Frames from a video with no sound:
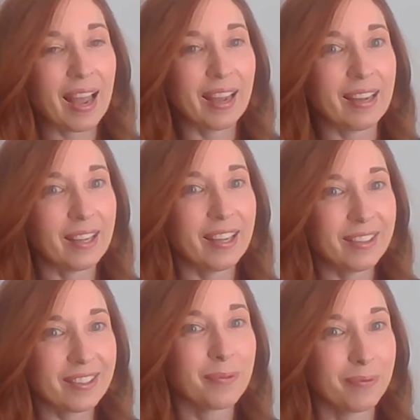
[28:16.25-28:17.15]

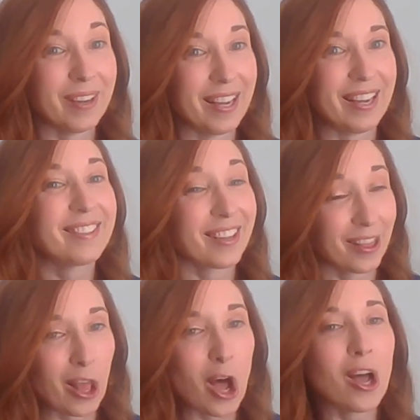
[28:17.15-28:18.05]
It's a
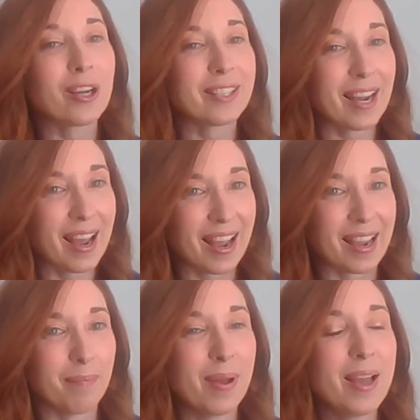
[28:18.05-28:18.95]
long
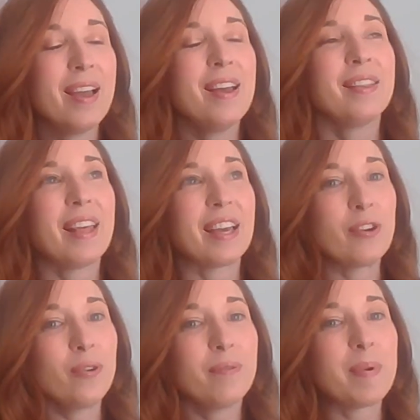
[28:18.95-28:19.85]
time that
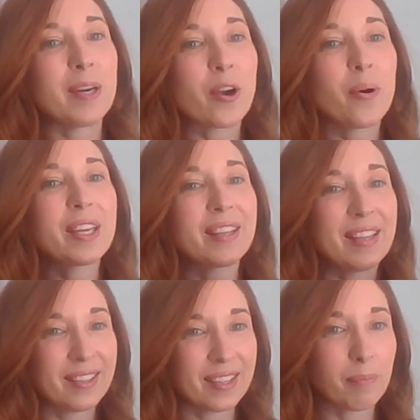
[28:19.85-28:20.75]
you have been going in
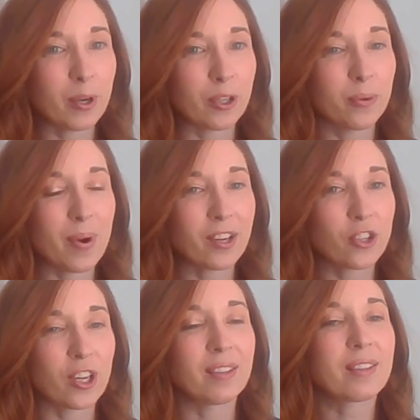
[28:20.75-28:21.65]
these separate
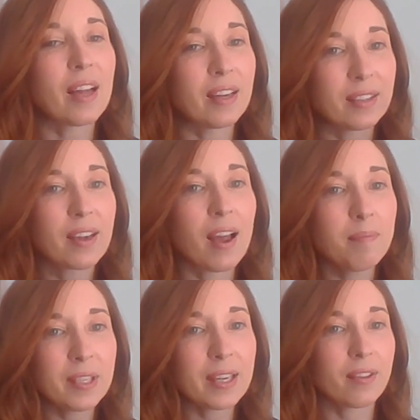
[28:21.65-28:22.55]
directions. And to
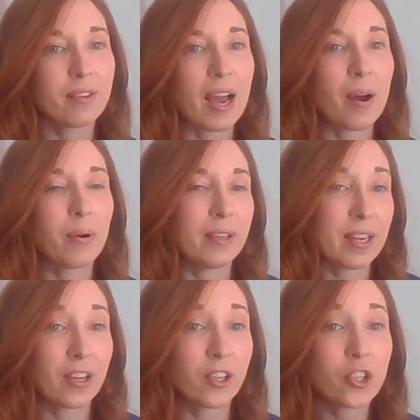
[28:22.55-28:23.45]
come together now
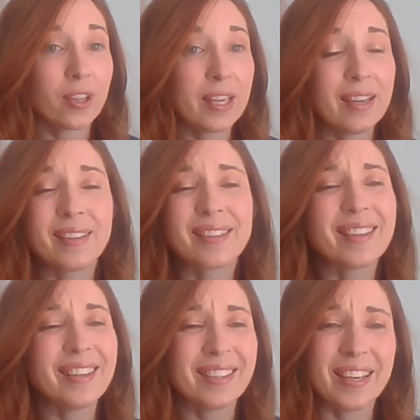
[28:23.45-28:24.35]
intentionally is
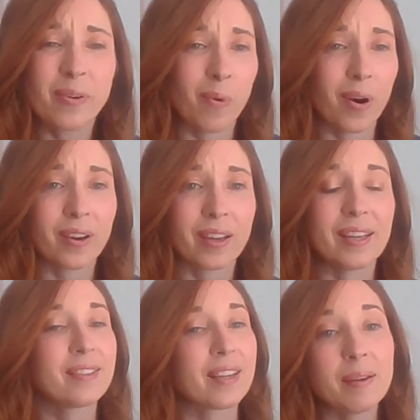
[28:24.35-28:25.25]
going to take work.
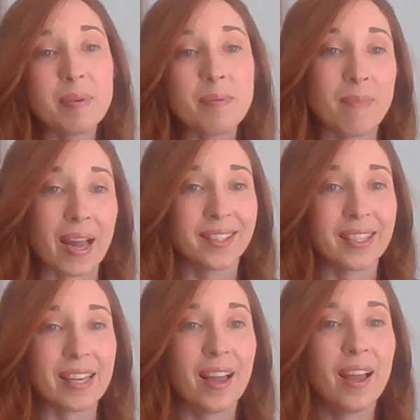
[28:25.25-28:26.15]
It's going to be
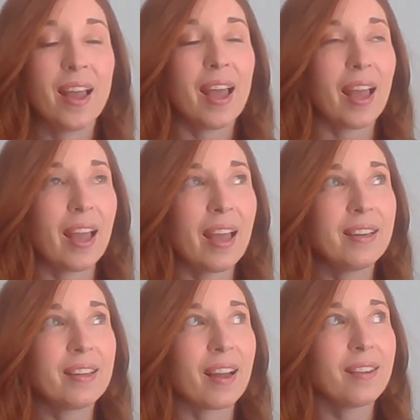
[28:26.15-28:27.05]
messy.
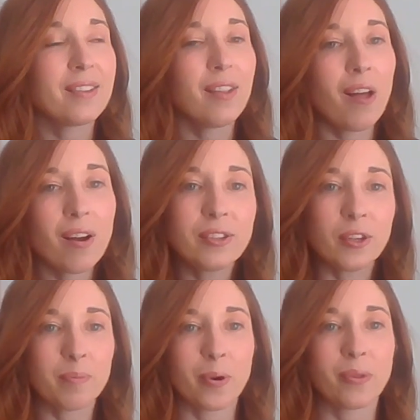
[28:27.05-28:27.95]
And as long as
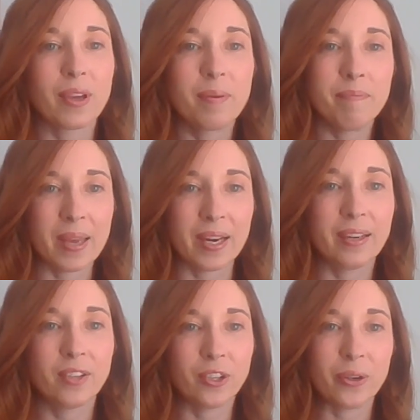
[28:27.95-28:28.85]
you're both
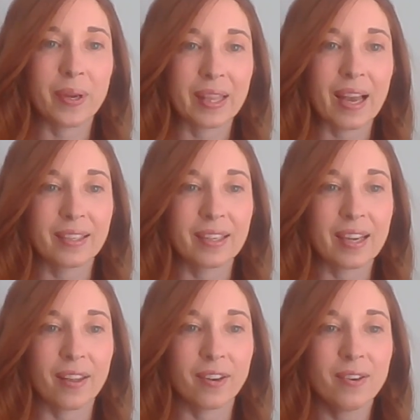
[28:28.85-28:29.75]
committed to doing that
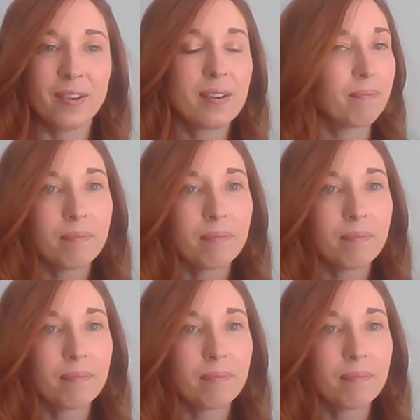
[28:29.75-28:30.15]
together,